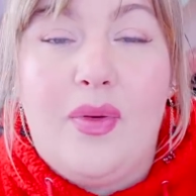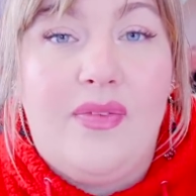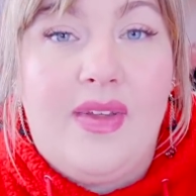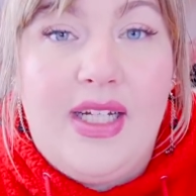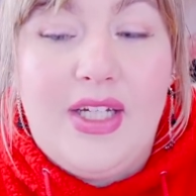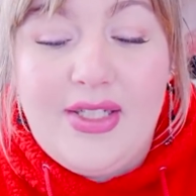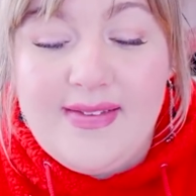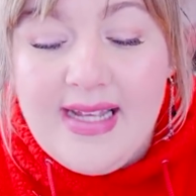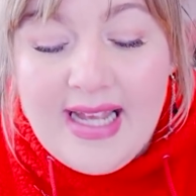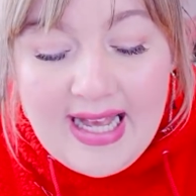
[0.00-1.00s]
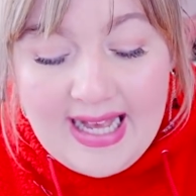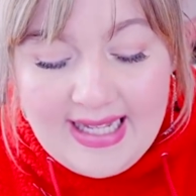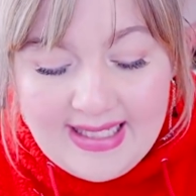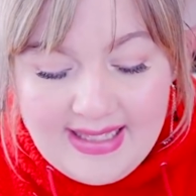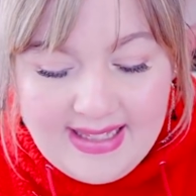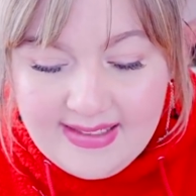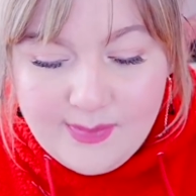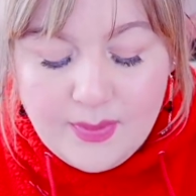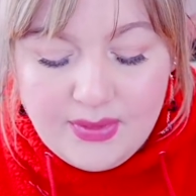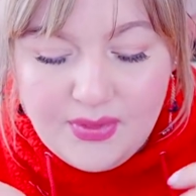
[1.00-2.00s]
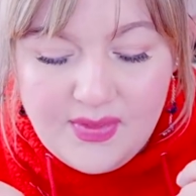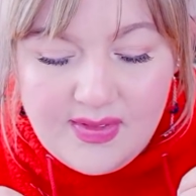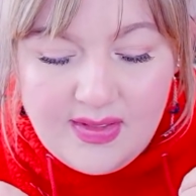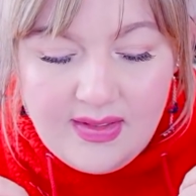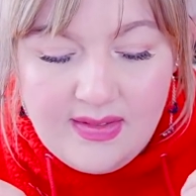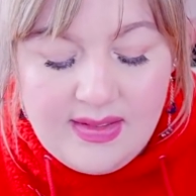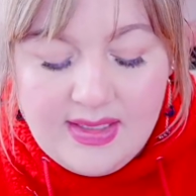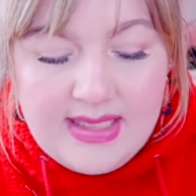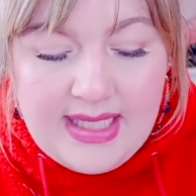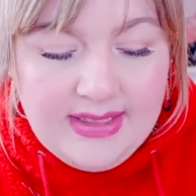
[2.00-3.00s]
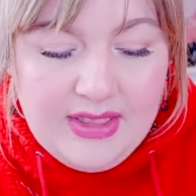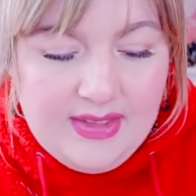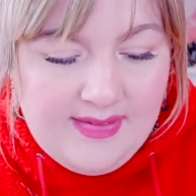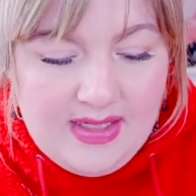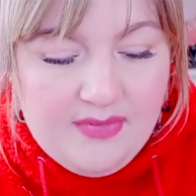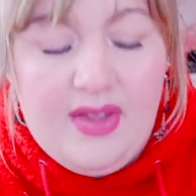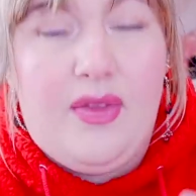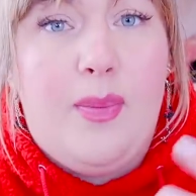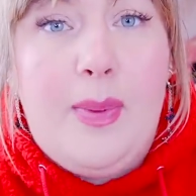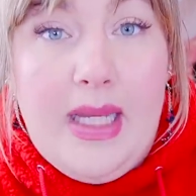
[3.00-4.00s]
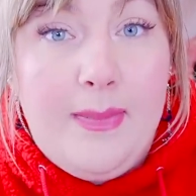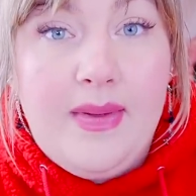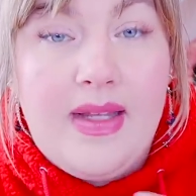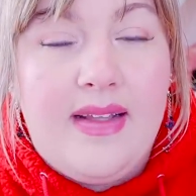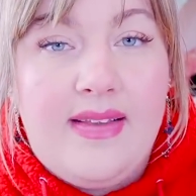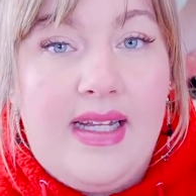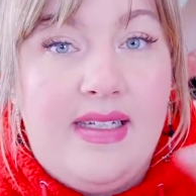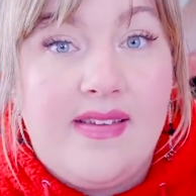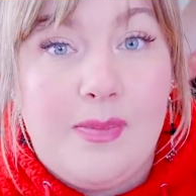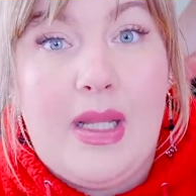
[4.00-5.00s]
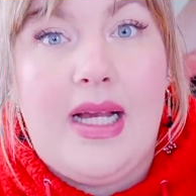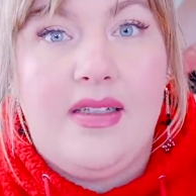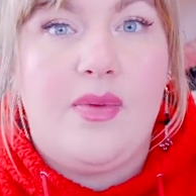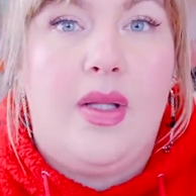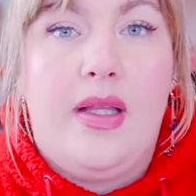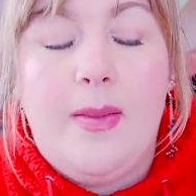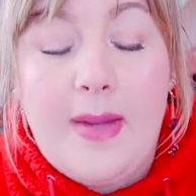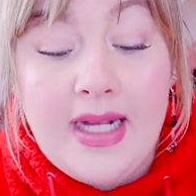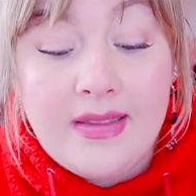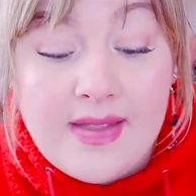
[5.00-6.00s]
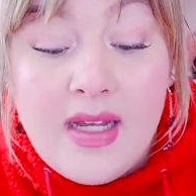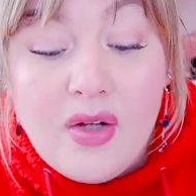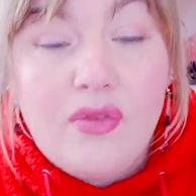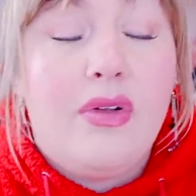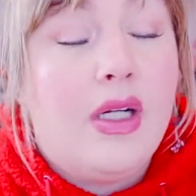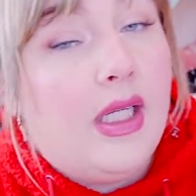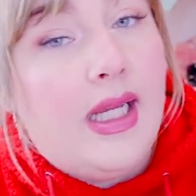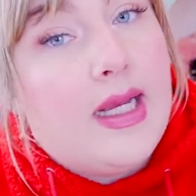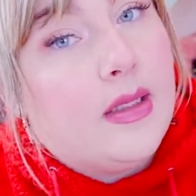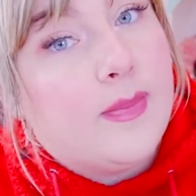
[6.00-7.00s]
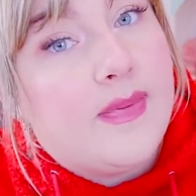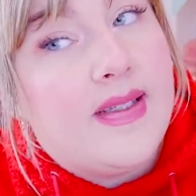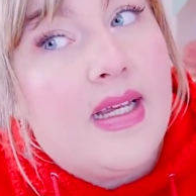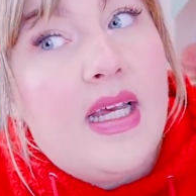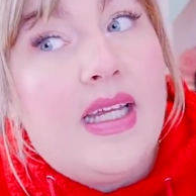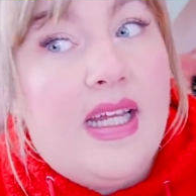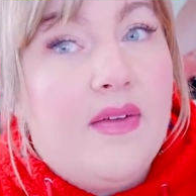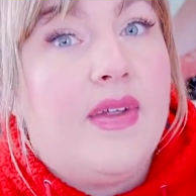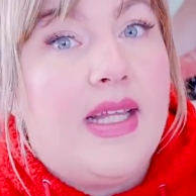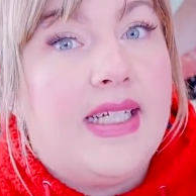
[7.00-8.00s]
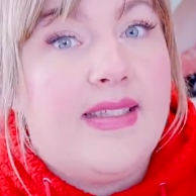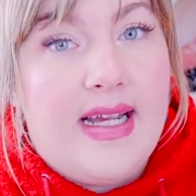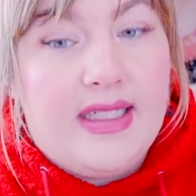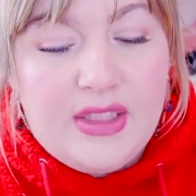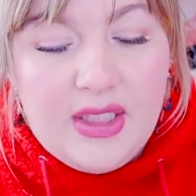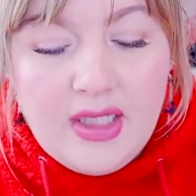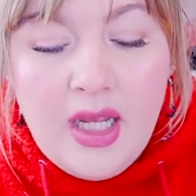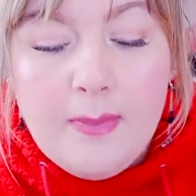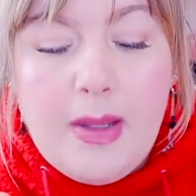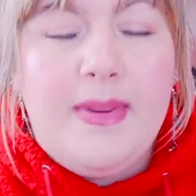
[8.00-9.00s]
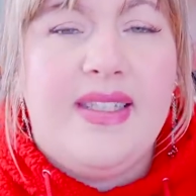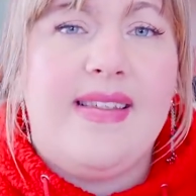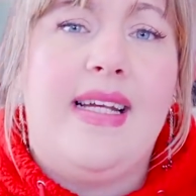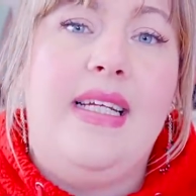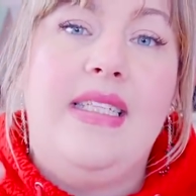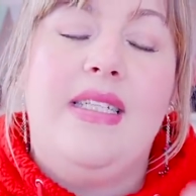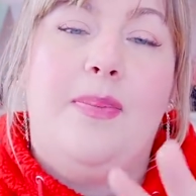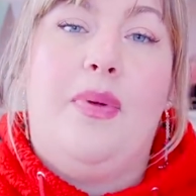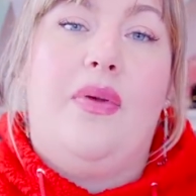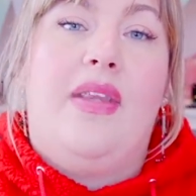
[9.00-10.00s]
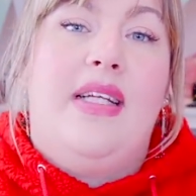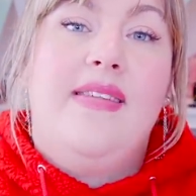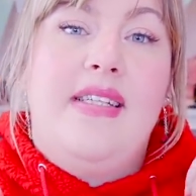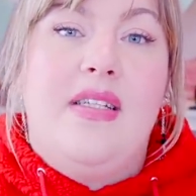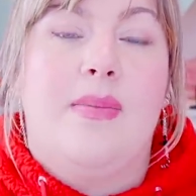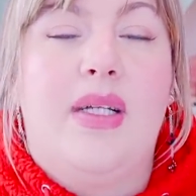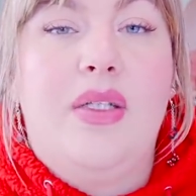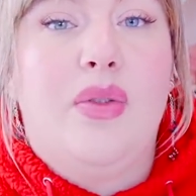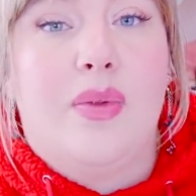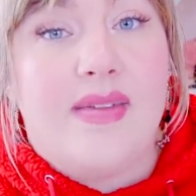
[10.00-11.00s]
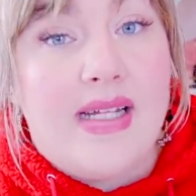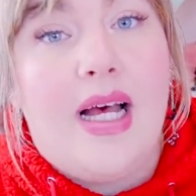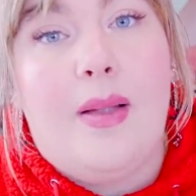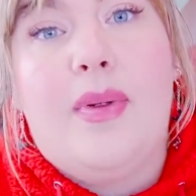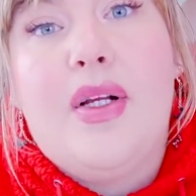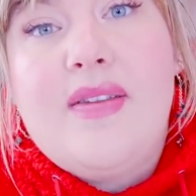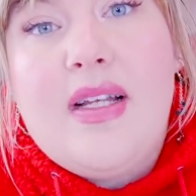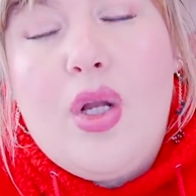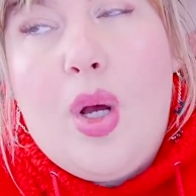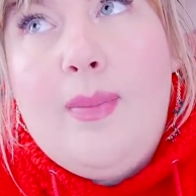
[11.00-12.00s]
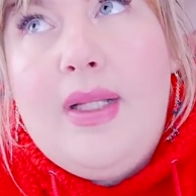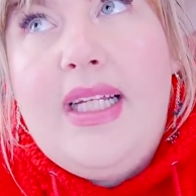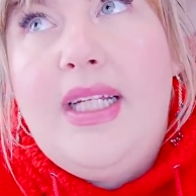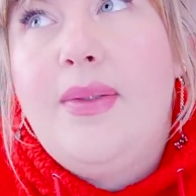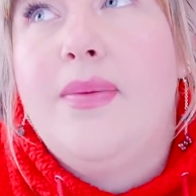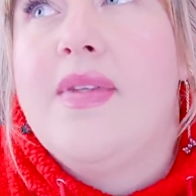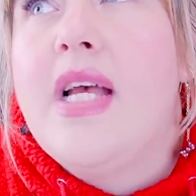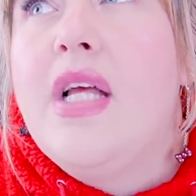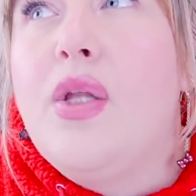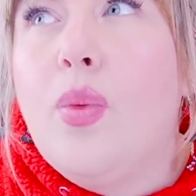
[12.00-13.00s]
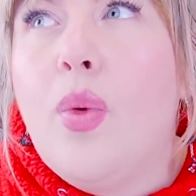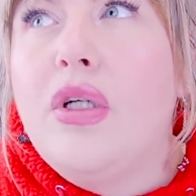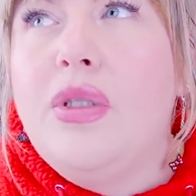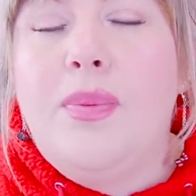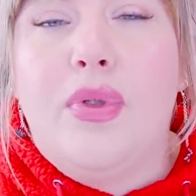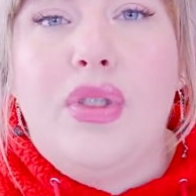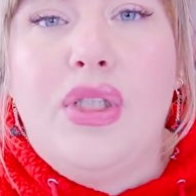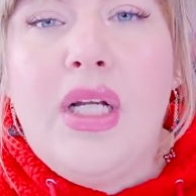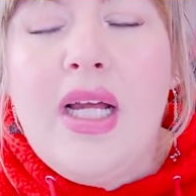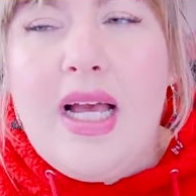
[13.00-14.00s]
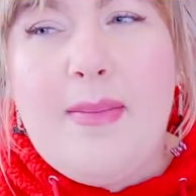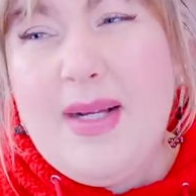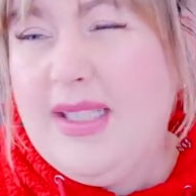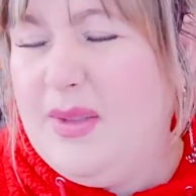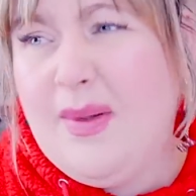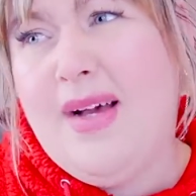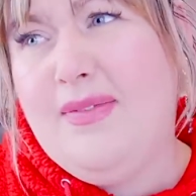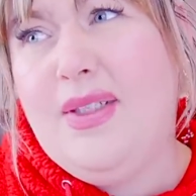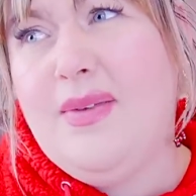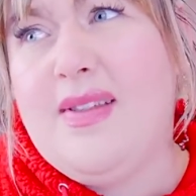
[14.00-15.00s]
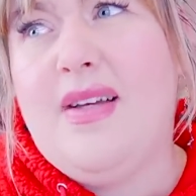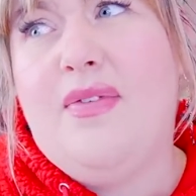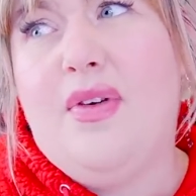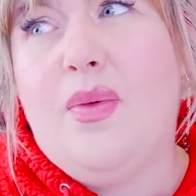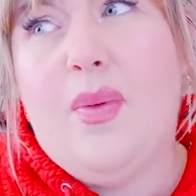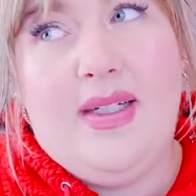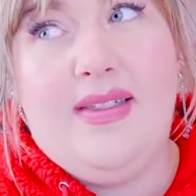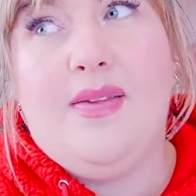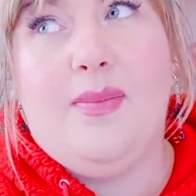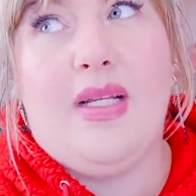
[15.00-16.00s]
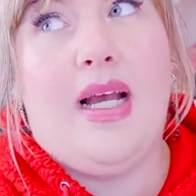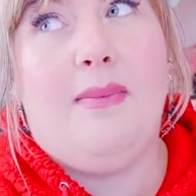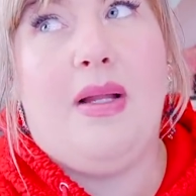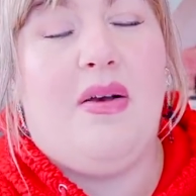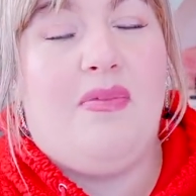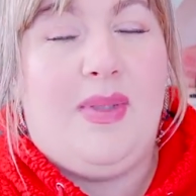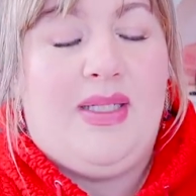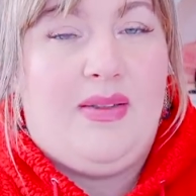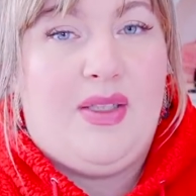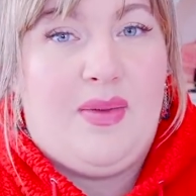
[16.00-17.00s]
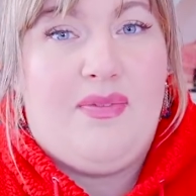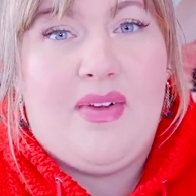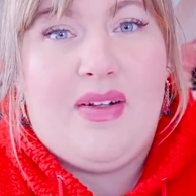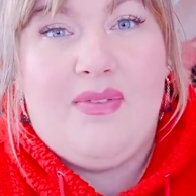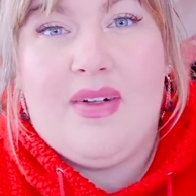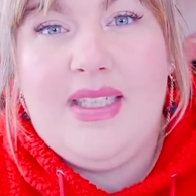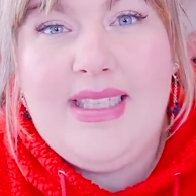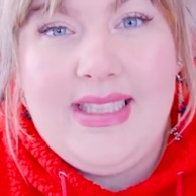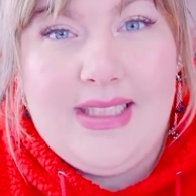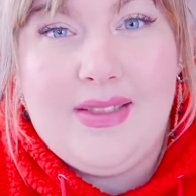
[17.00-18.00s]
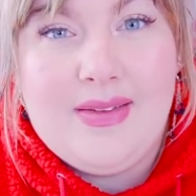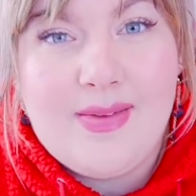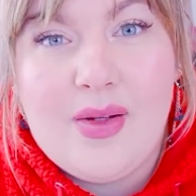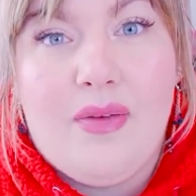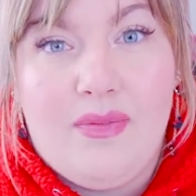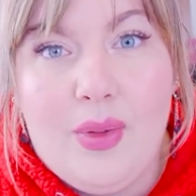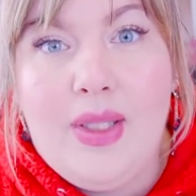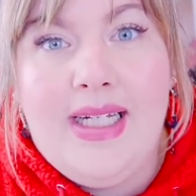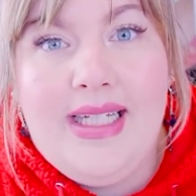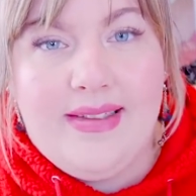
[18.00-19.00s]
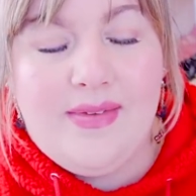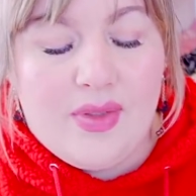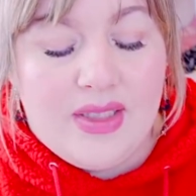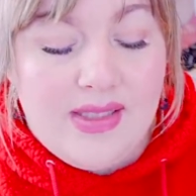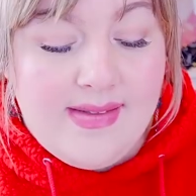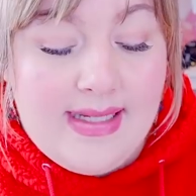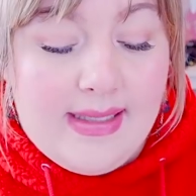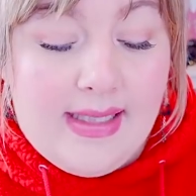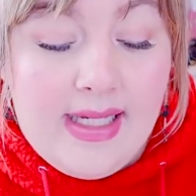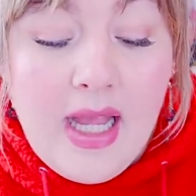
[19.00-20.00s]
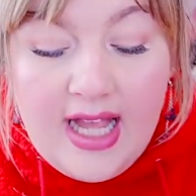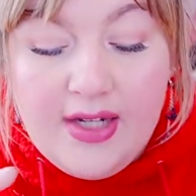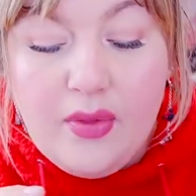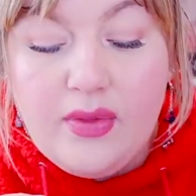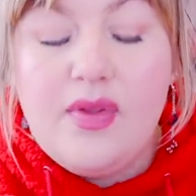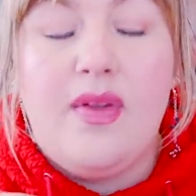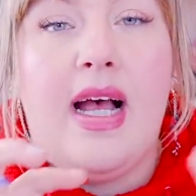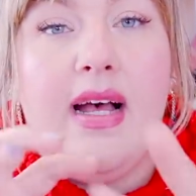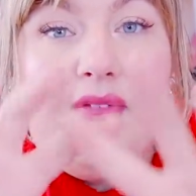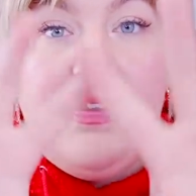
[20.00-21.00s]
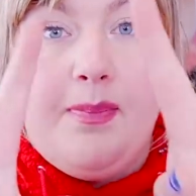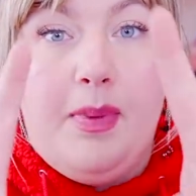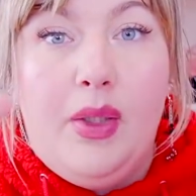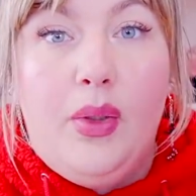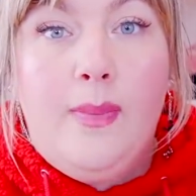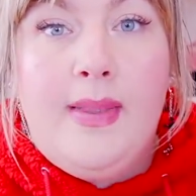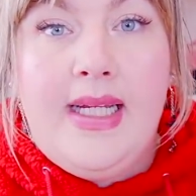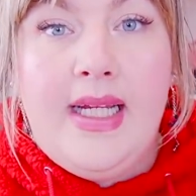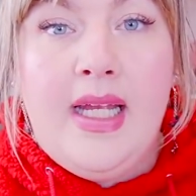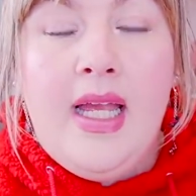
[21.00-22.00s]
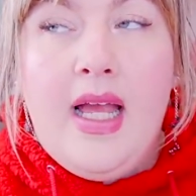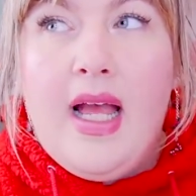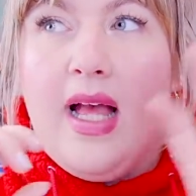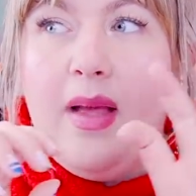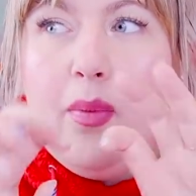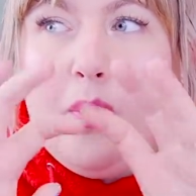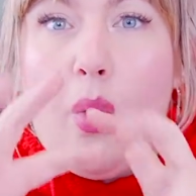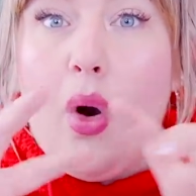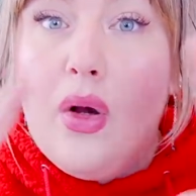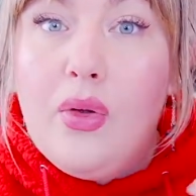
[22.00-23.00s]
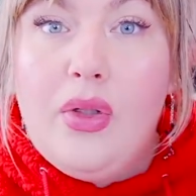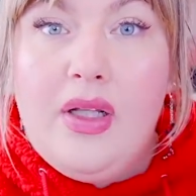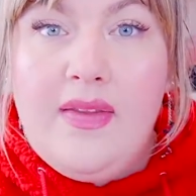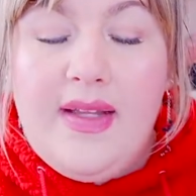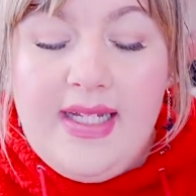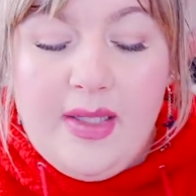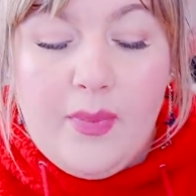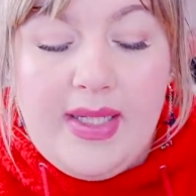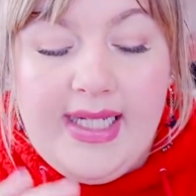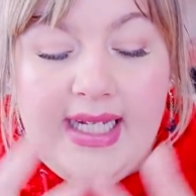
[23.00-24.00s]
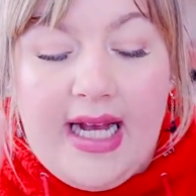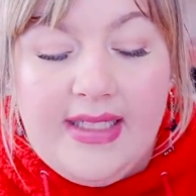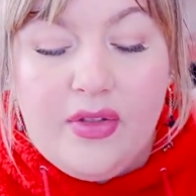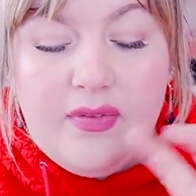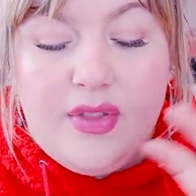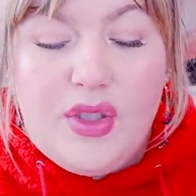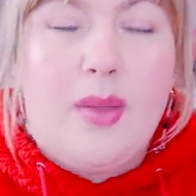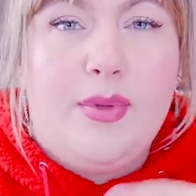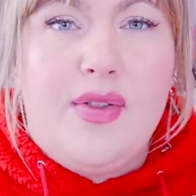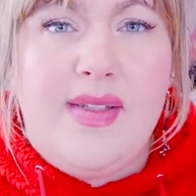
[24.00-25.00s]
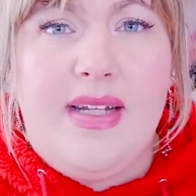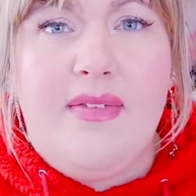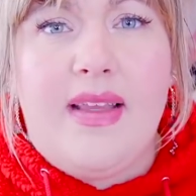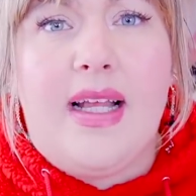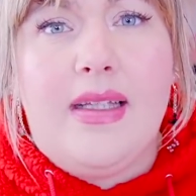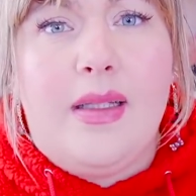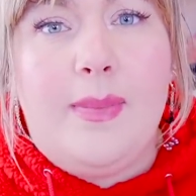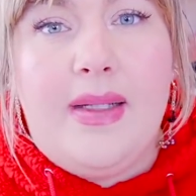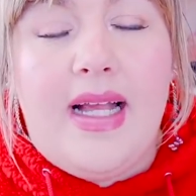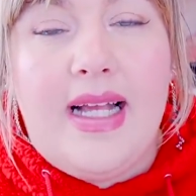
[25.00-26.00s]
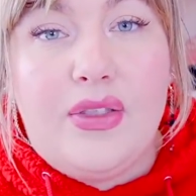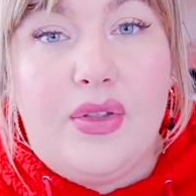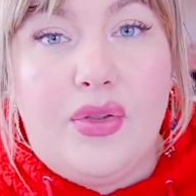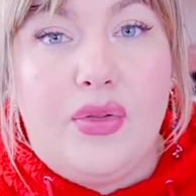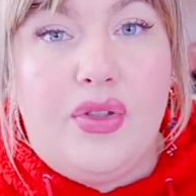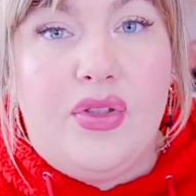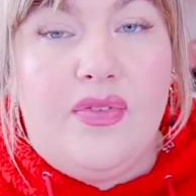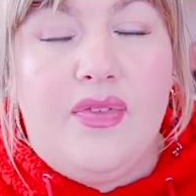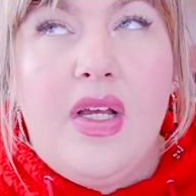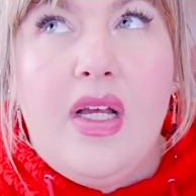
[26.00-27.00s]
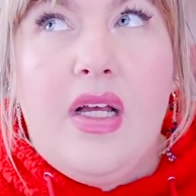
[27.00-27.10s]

over the years. And this one, just the textures and everything, the paper that they supply as well in the packs really helps give it that texture. But I'm excited to put this into my usual style, because I normally use the gouache brush. Mind you, I haven't used that for quite some time now. I've been doing very, very digital sort of looking illustrations lately. And also they have this blooming watercolour thing where you can add it over the top just to give it that little bit extra touch of